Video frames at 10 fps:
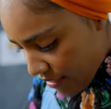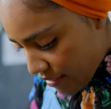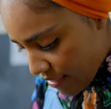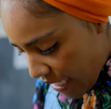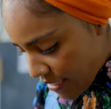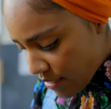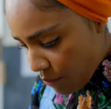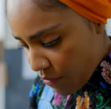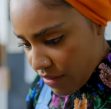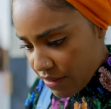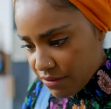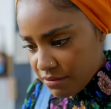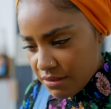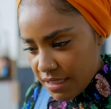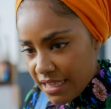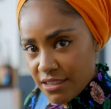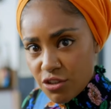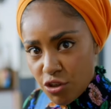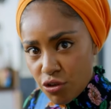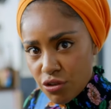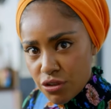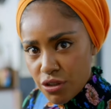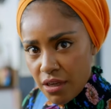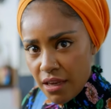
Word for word: to take something that tastes good